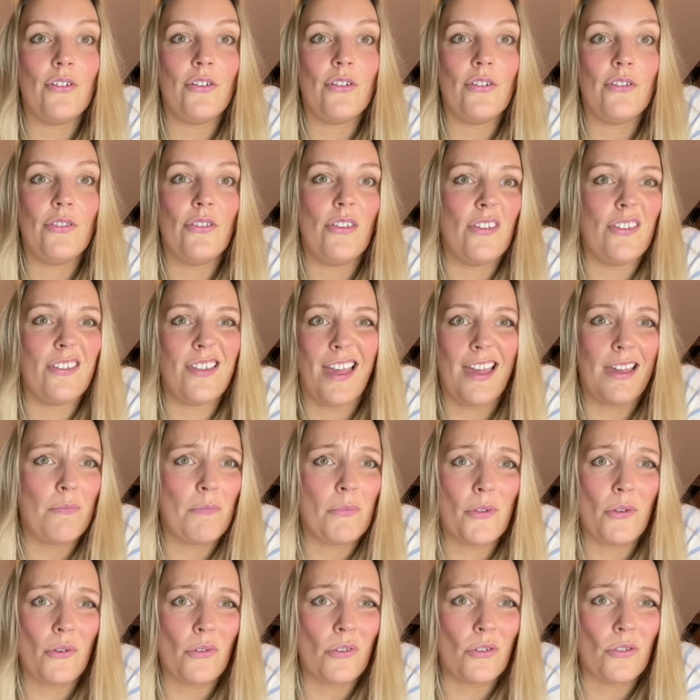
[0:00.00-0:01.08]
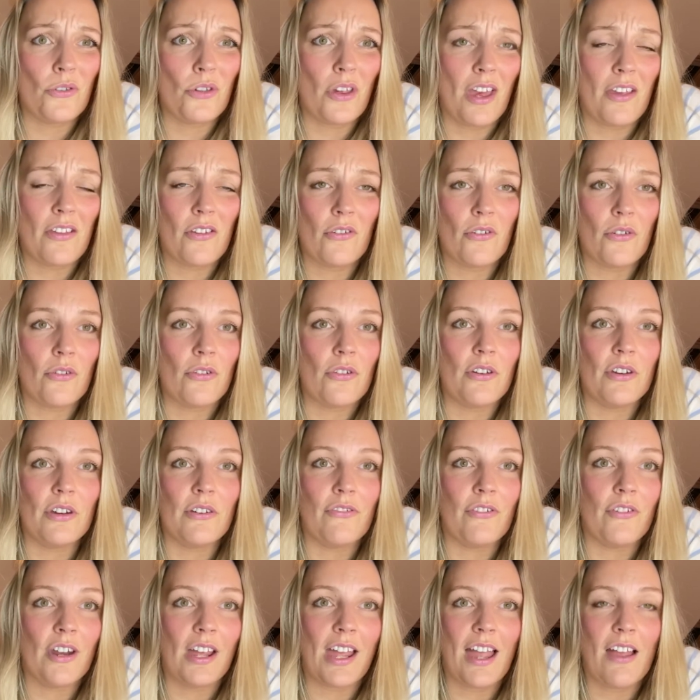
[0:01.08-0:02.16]
the same stocks and shares across 2
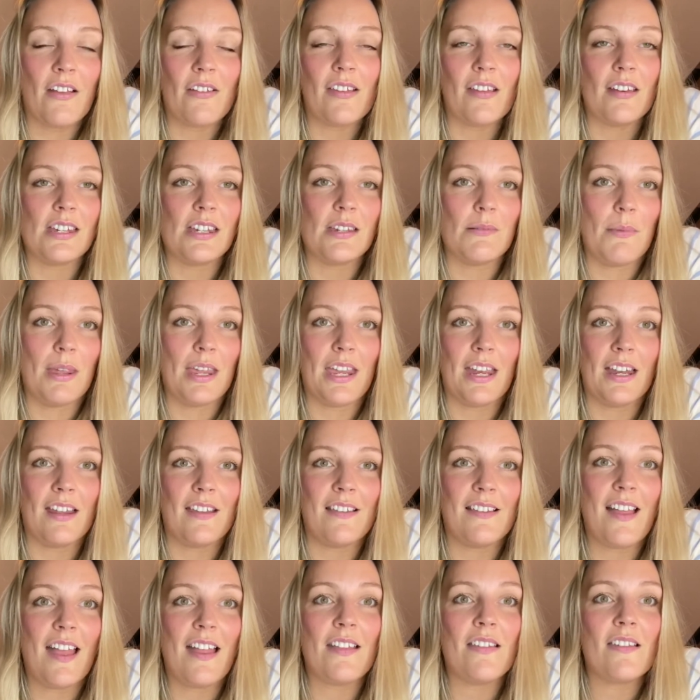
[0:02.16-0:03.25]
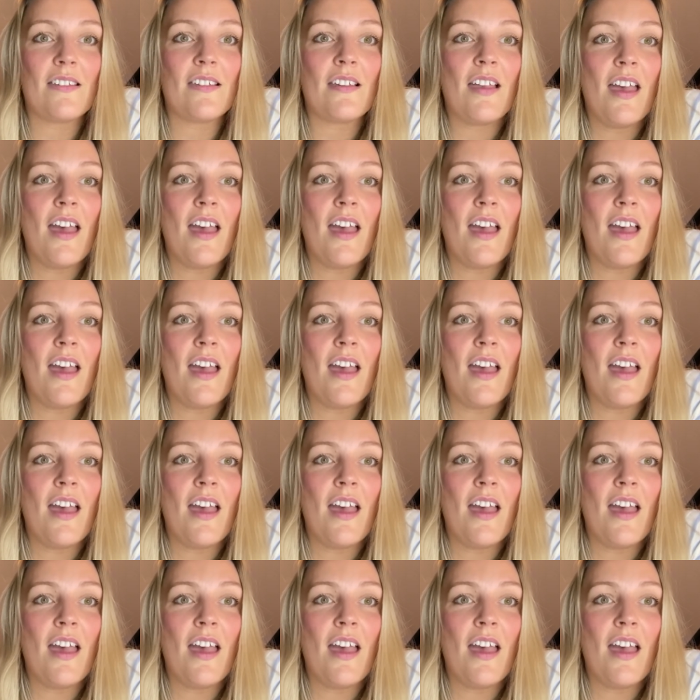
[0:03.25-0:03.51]
different accounts. It didn't make any sense.